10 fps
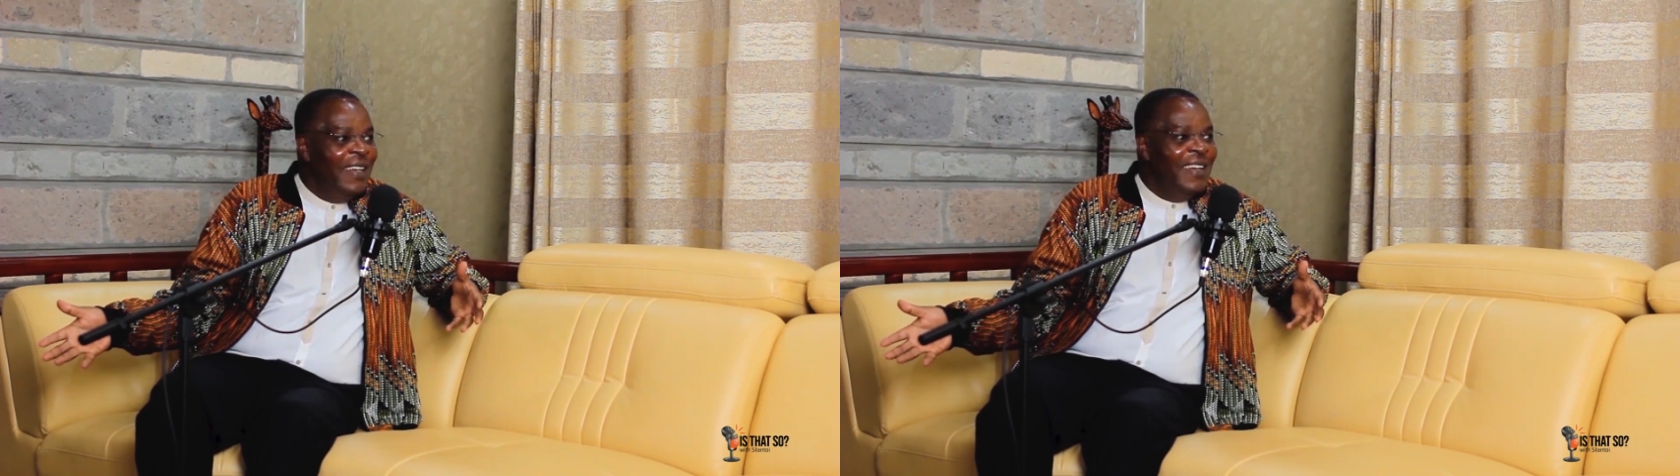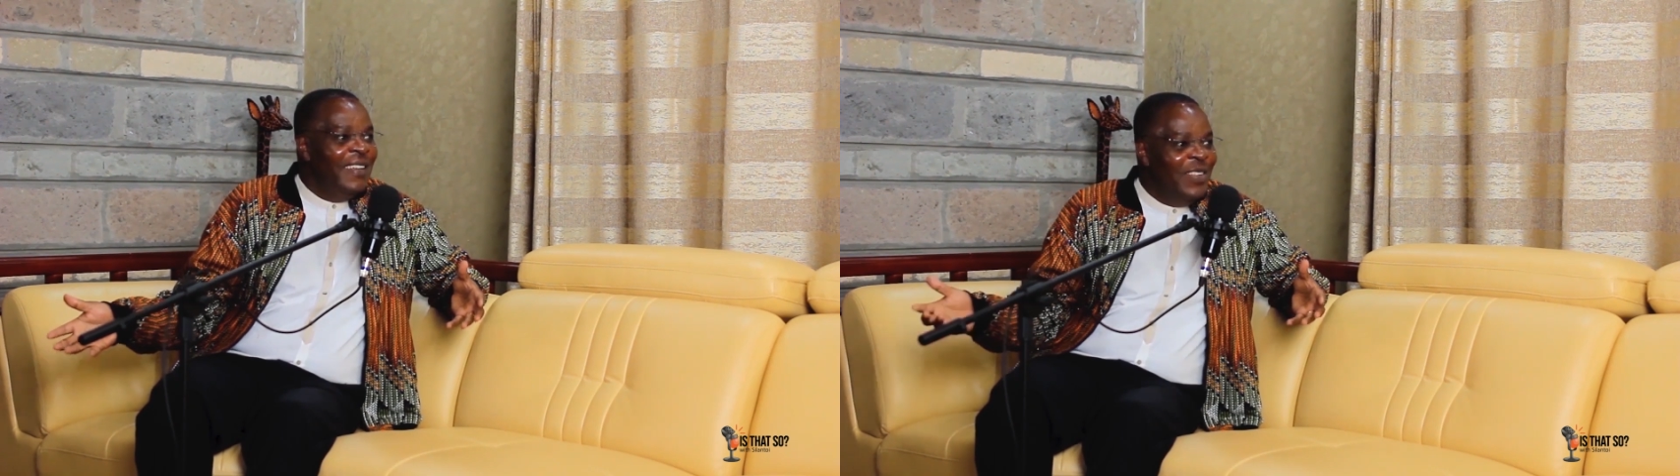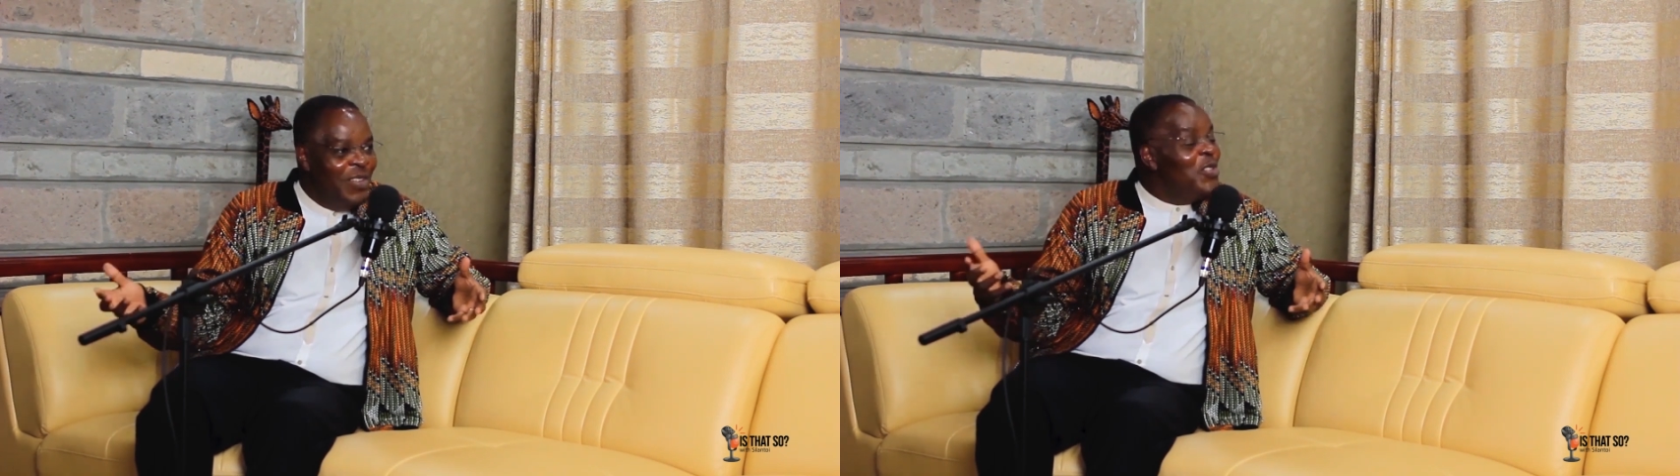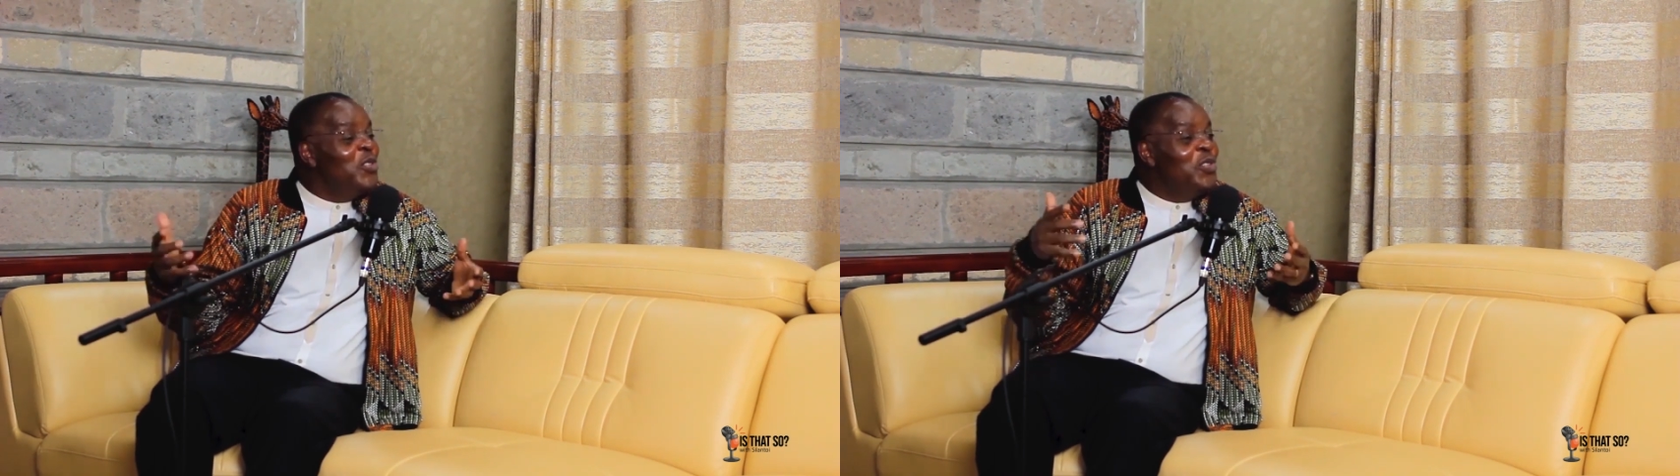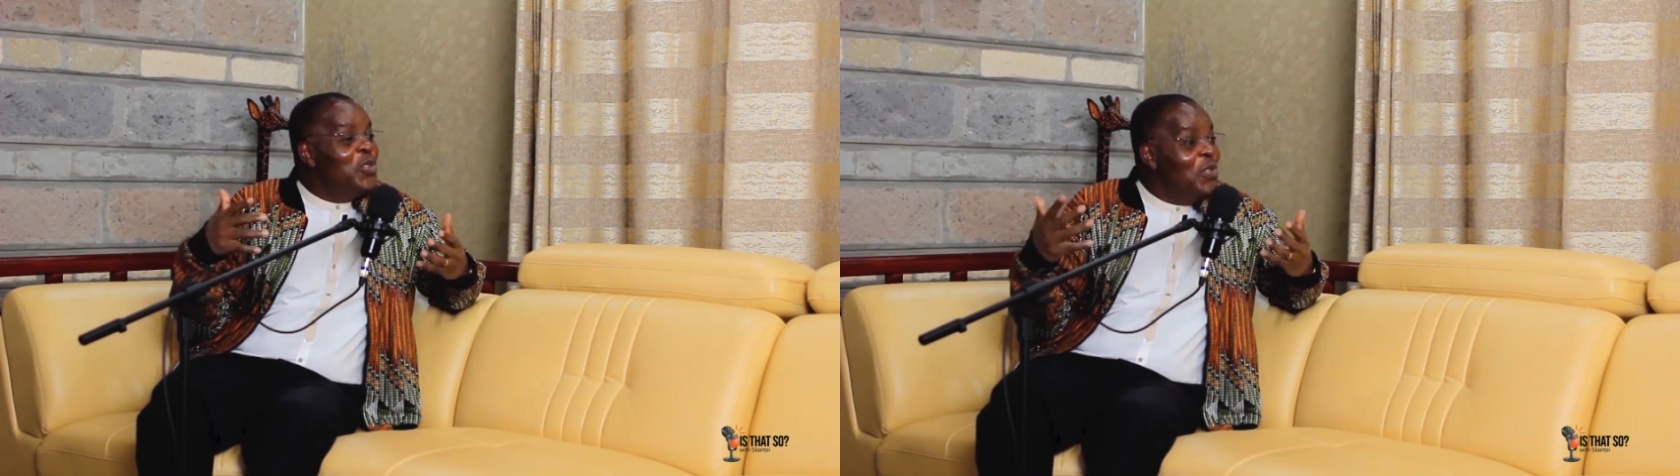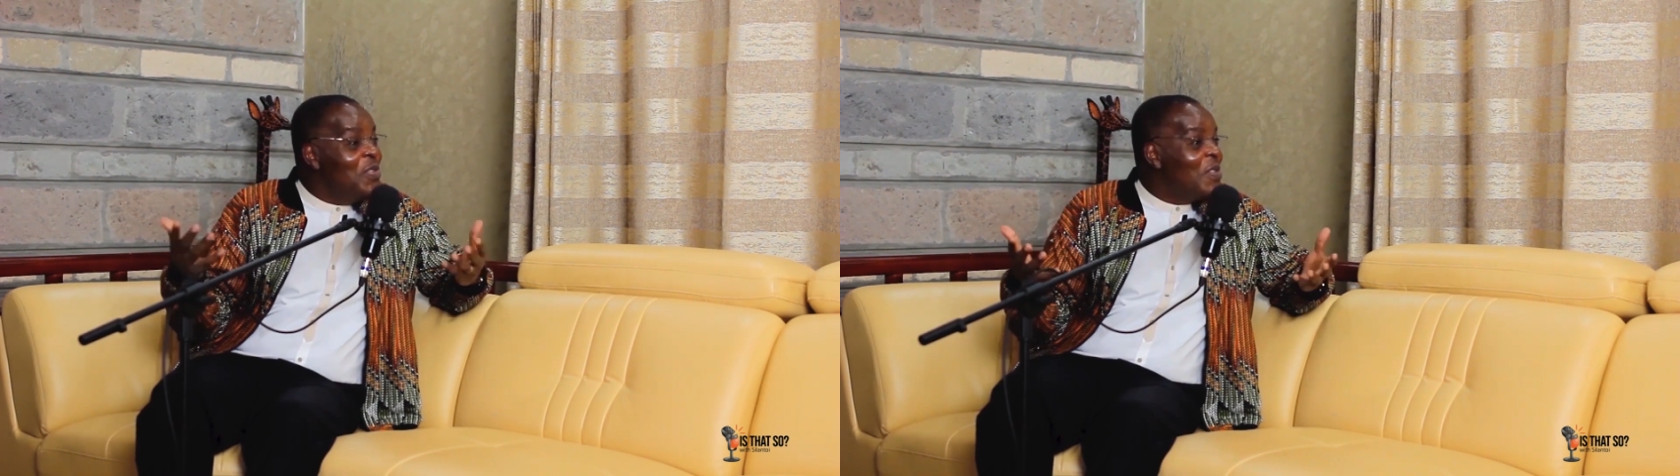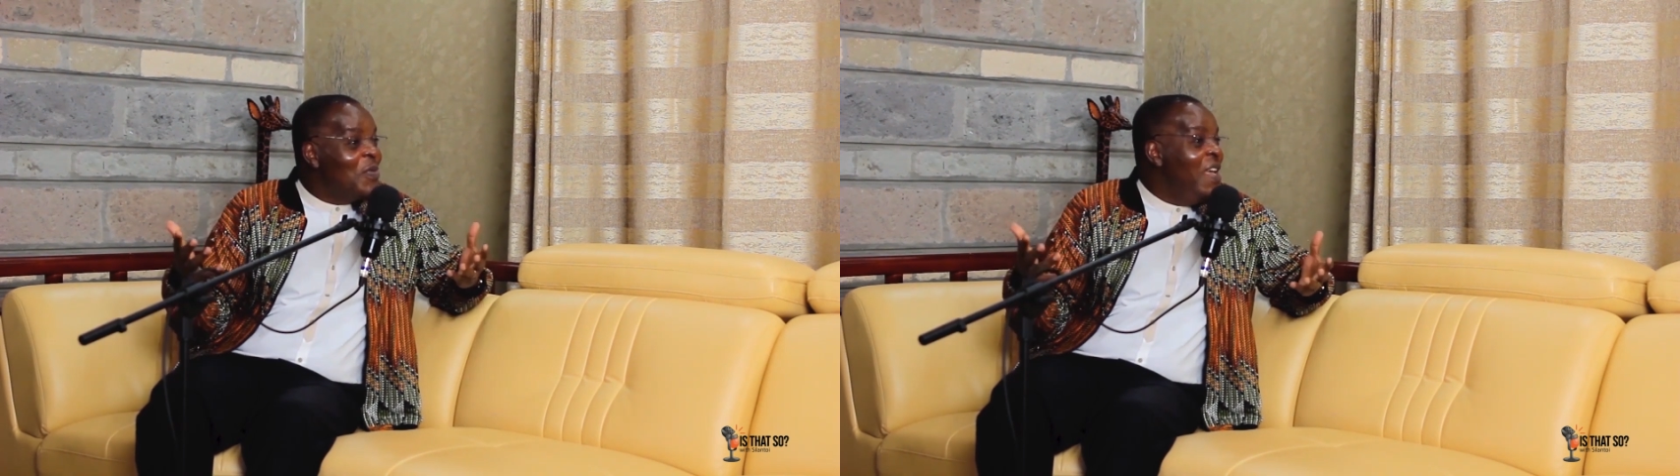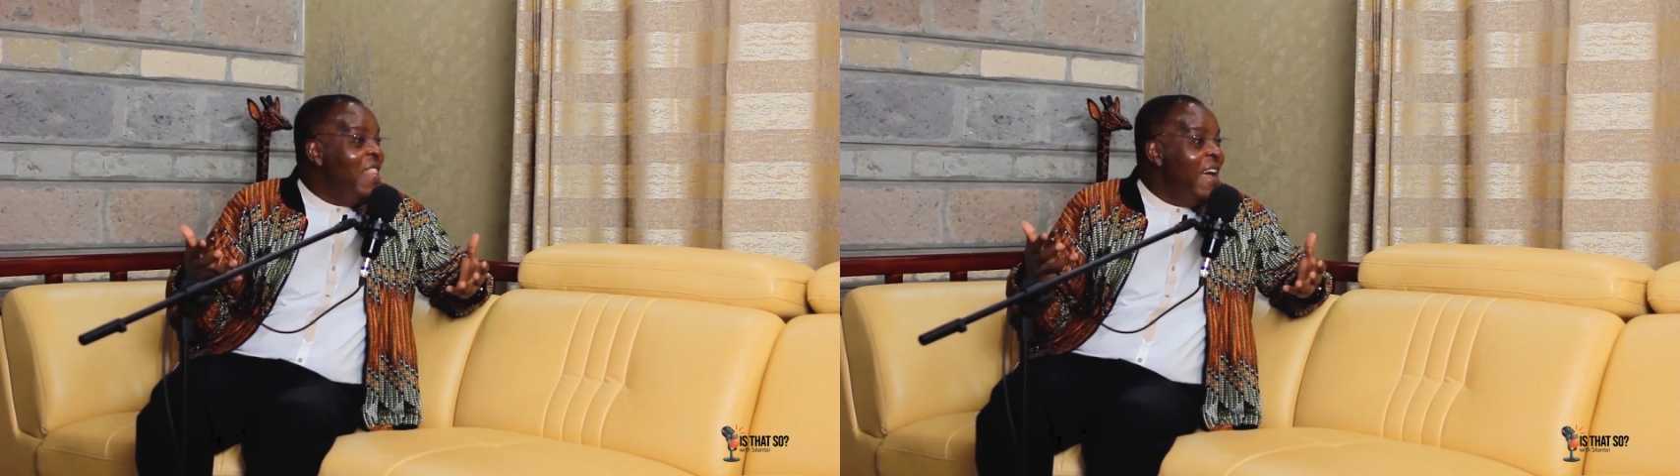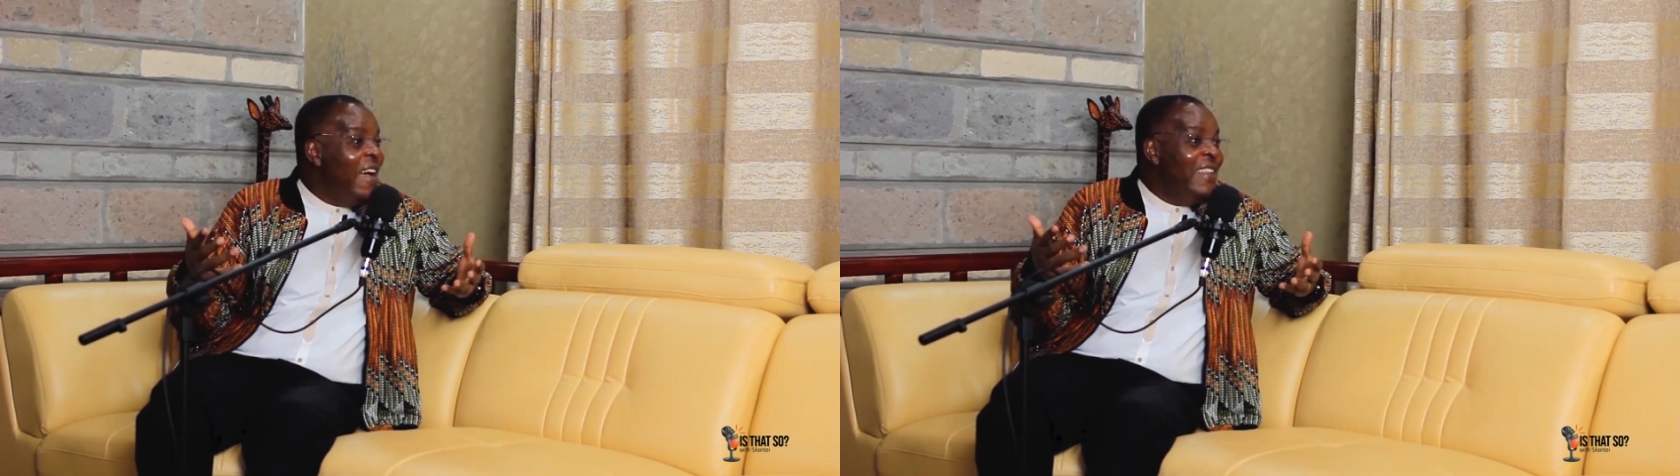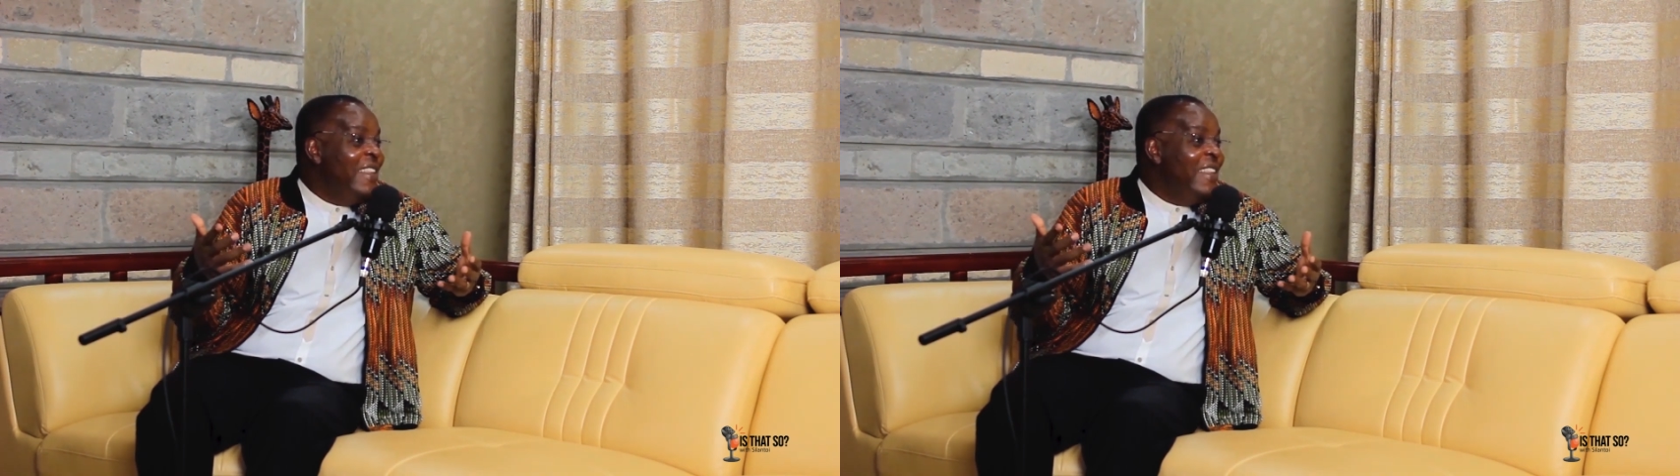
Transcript: to choose whether